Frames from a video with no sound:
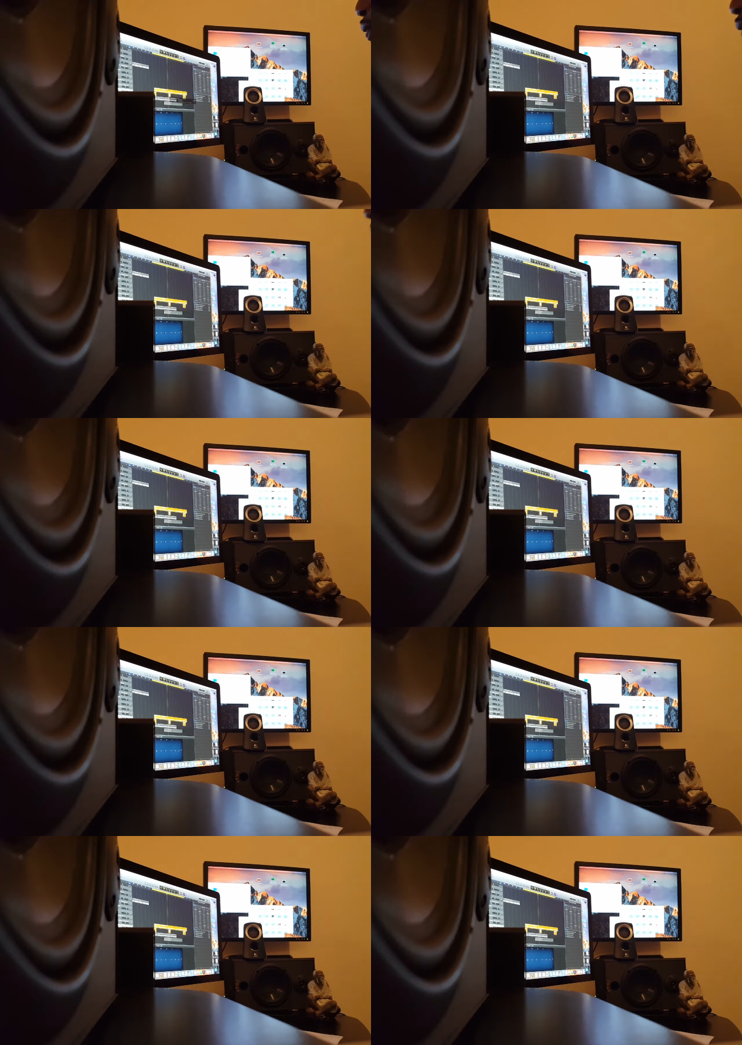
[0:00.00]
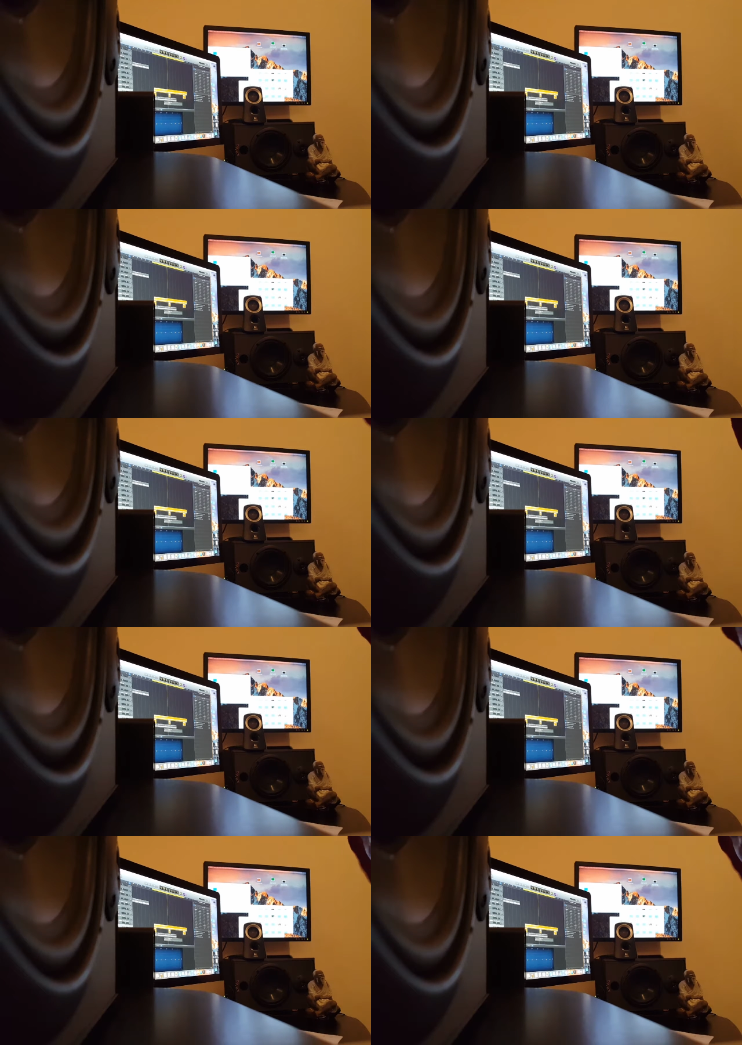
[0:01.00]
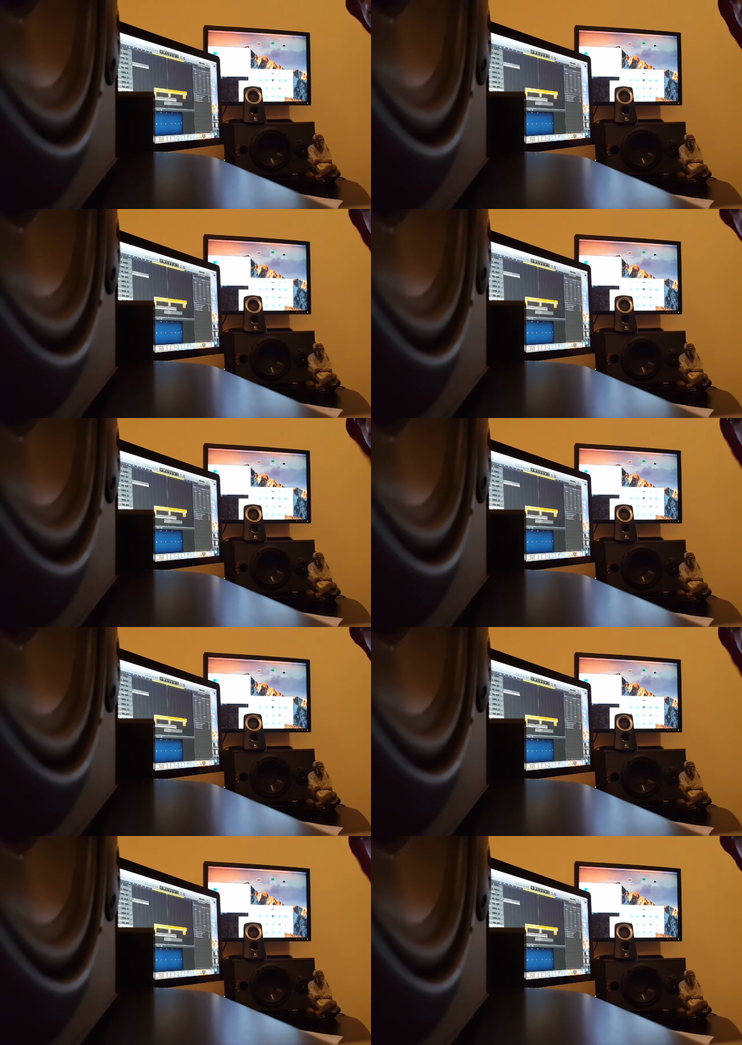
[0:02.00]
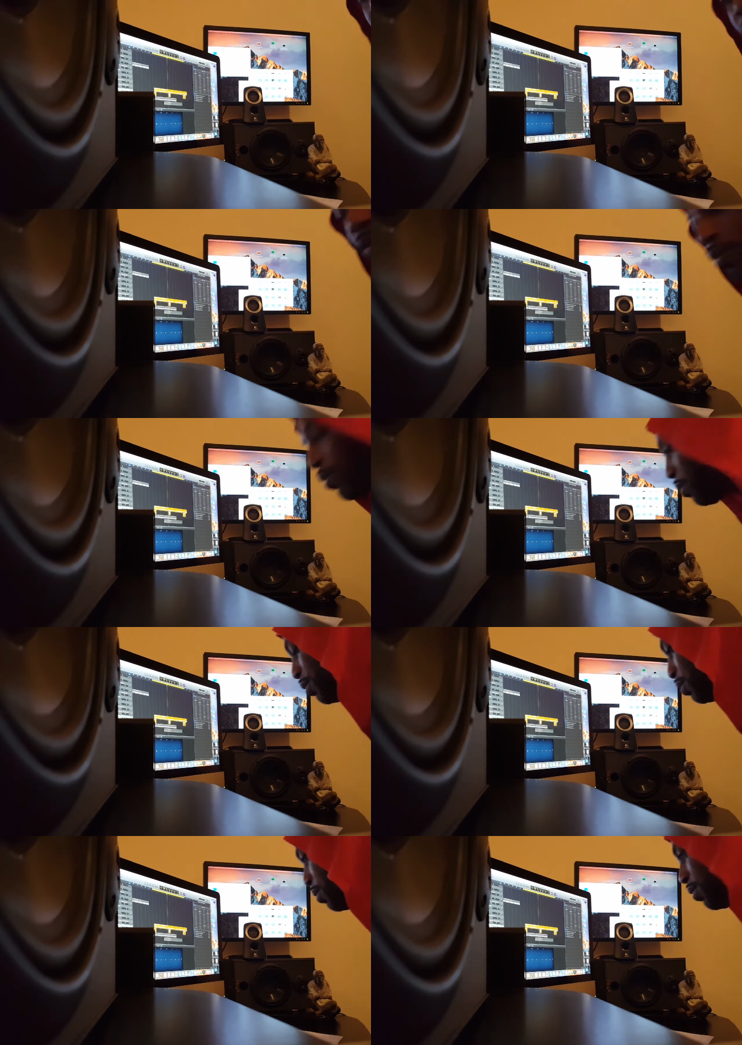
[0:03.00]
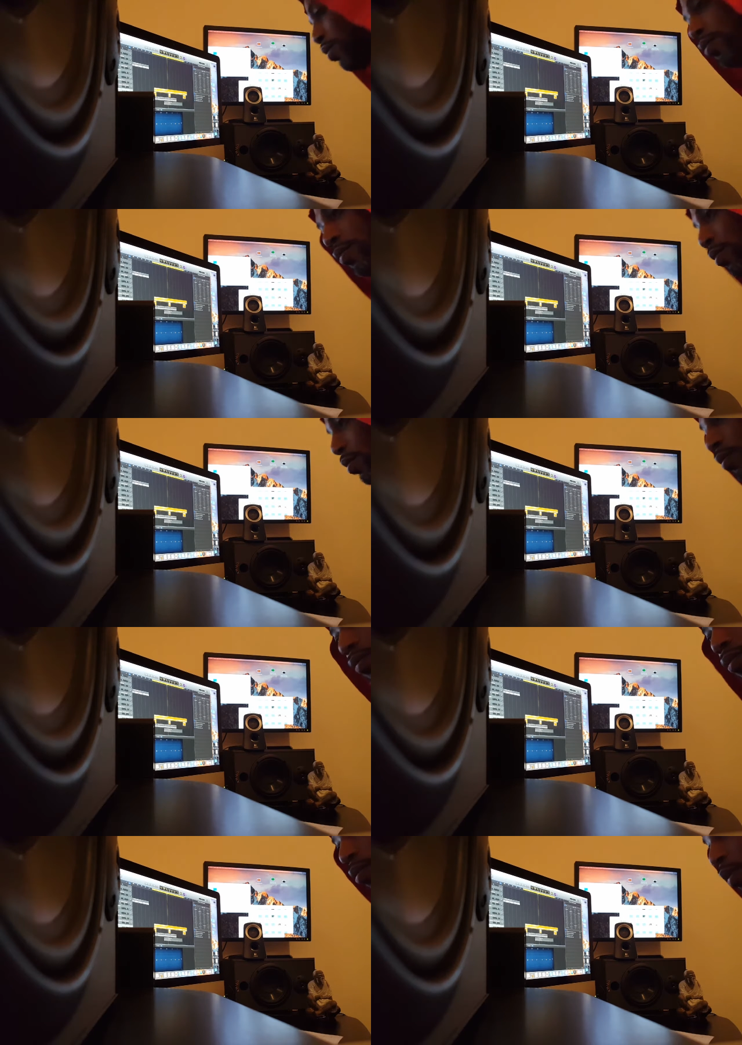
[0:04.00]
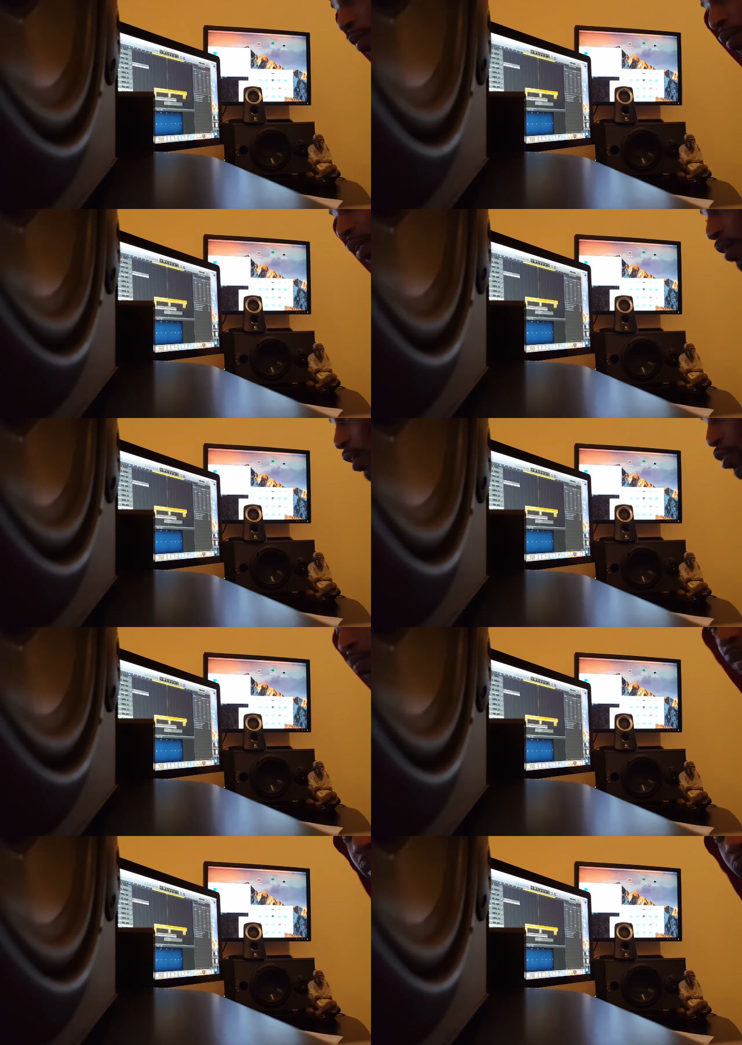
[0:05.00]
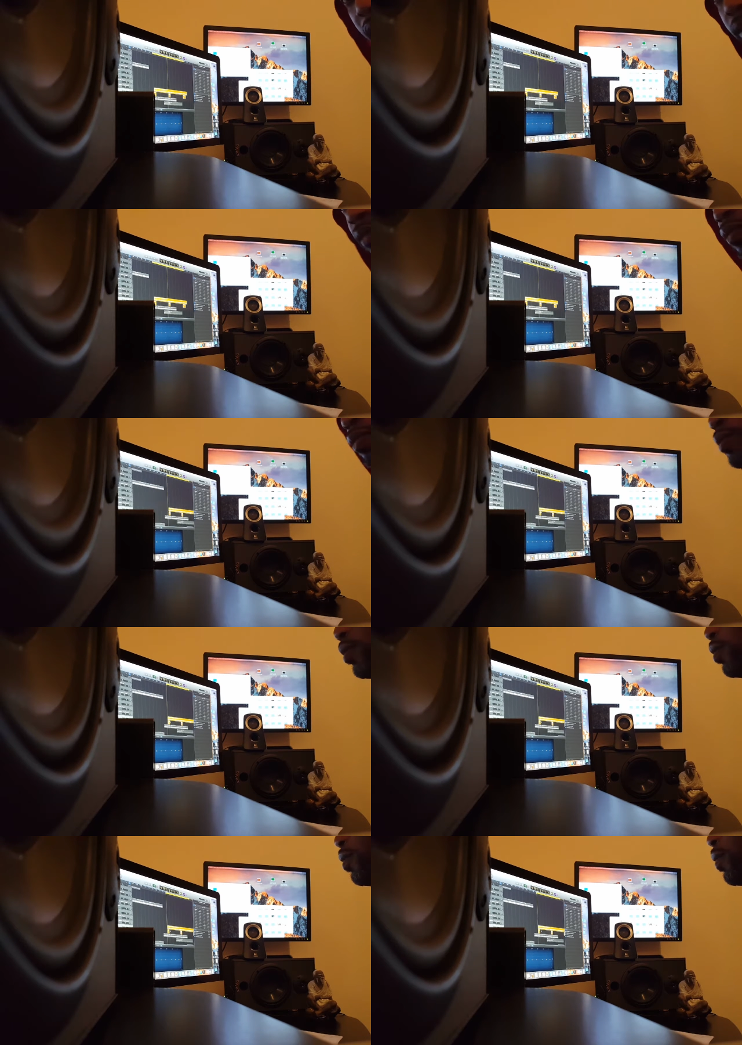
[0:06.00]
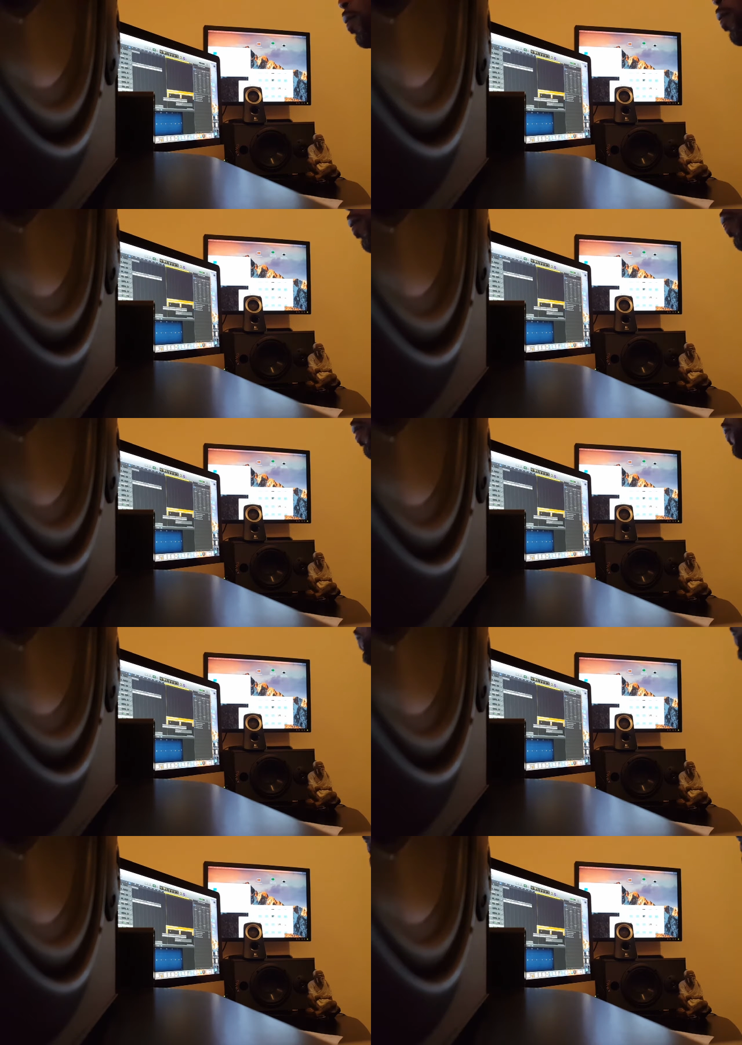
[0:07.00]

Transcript: (no speaker visible)